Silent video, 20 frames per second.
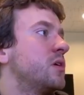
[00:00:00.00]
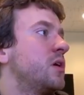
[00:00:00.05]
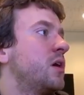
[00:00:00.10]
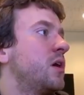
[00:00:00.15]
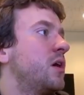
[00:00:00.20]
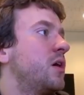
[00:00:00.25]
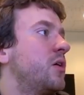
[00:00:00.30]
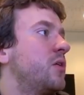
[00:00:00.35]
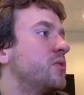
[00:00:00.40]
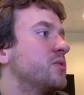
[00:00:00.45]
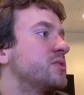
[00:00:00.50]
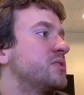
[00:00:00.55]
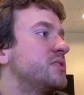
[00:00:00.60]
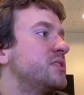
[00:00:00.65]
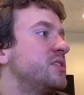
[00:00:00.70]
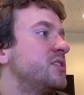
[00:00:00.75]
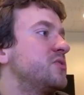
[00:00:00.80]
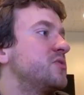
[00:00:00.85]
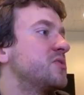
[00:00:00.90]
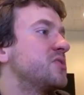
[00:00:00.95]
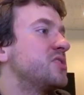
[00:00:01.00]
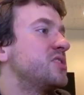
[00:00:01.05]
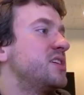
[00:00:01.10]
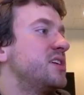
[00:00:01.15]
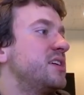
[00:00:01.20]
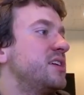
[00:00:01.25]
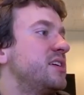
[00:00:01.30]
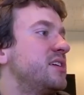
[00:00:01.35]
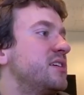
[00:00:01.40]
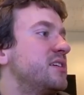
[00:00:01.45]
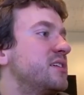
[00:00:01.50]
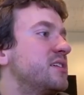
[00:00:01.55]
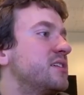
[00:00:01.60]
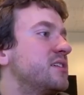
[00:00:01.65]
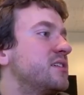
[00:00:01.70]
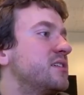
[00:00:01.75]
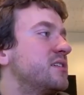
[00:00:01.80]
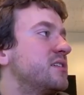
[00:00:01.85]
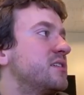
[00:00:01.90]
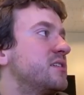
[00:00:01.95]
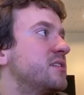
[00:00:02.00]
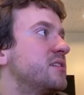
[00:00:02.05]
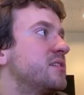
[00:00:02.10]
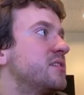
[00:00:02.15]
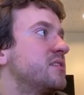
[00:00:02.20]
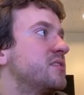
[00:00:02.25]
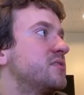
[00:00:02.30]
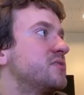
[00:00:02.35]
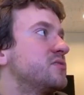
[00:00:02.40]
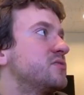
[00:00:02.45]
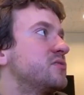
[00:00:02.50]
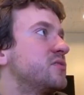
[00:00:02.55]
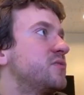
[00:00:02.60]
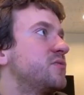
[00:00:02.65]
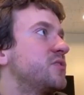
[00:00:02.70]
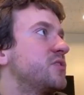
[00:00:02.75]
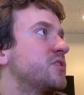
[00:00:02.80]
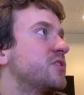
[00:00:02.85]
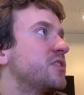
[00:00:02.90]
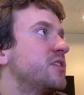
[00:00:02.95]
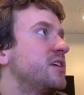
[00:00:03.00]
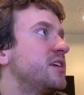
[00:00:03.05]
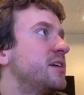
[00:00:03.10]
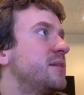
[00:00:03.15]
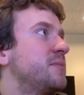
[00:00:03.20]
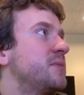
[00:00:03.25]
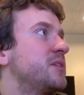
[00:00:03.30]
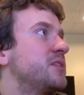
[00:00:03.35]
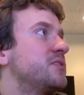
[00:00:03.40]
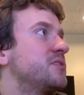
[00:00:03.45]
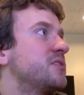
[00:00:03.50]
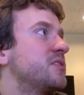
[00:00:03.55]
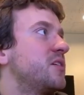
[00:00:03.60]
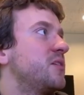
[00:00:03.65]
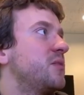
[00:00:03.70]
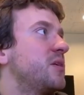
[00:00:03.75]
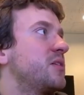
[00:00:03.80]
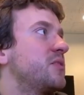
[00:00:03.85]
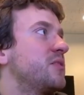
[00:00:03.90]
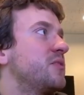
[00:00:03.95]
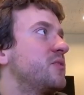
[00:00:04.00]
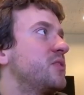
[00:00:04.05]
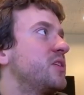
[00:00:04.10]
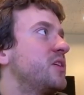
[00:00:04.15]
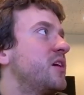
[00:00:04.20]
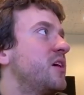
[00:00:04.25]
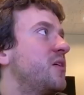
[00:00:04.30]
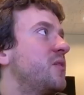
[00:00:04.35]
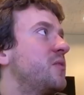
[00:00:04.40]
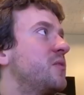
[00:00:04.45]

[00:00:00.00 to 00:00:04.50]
Oh, C or D. Refer to the image. Oh, I don't even know.